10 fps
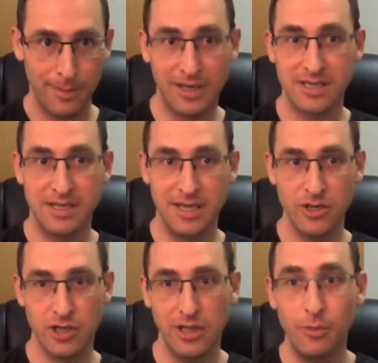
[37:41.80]
because
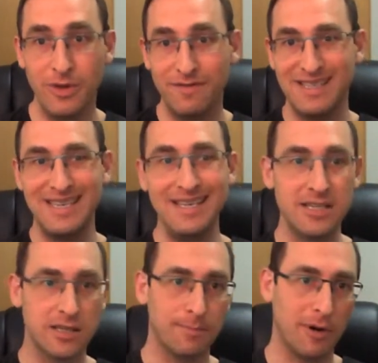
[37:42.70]
essentially we've
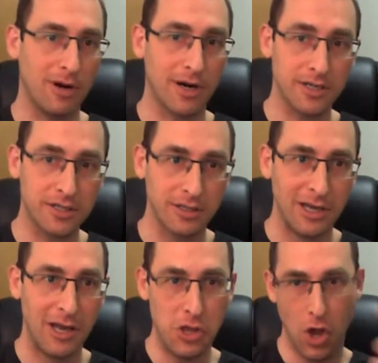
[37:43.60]
teased apart
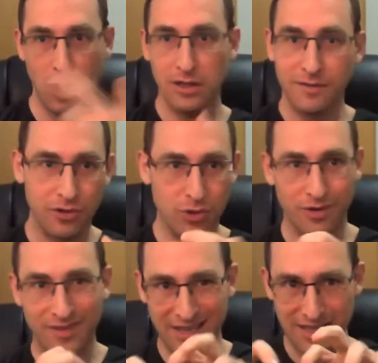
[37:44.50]
all of
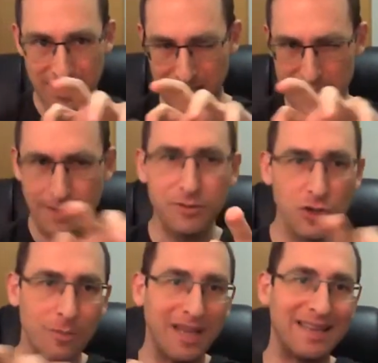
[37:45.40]
sort of the
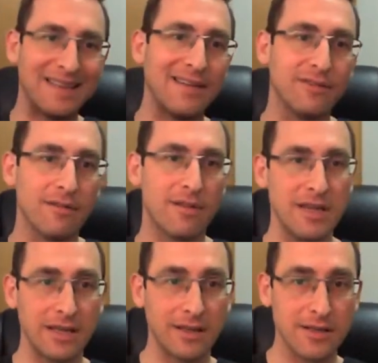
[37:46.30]
subdomain level
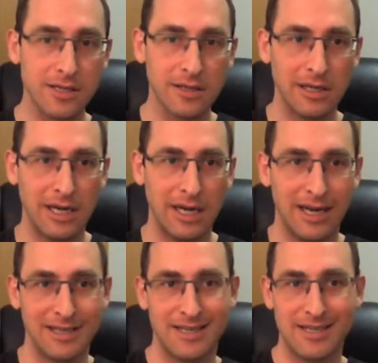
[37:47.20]
things
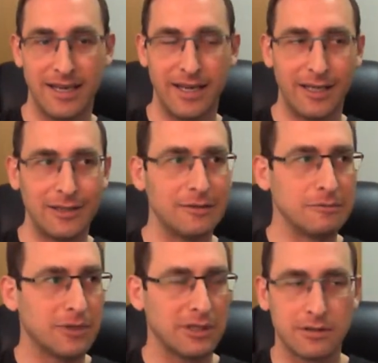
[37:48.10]
to say,
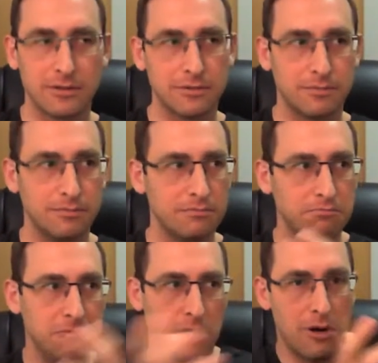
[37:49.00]
well,
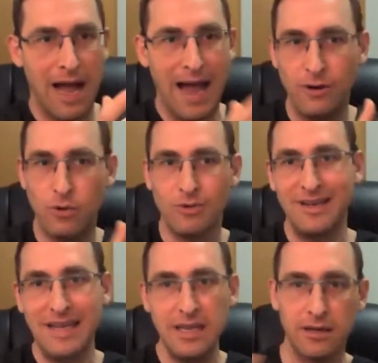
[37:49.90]
I
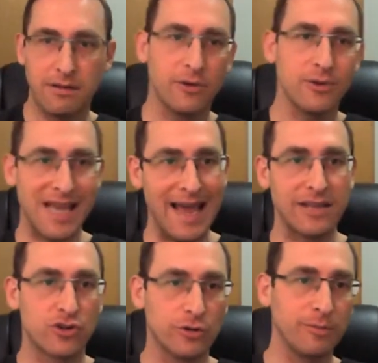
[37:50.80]
don't need those
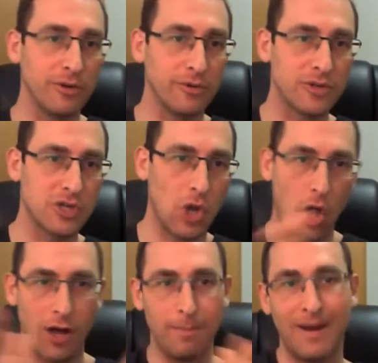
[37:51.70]
attributes
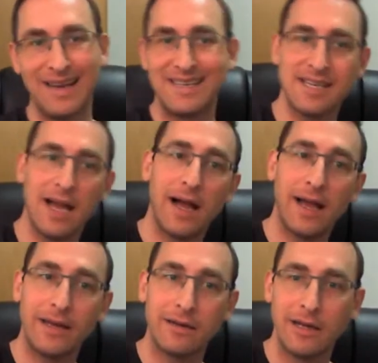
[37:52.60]
on my
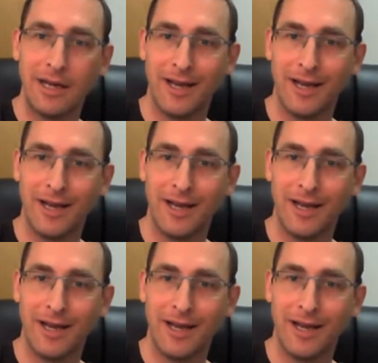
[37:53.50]
side.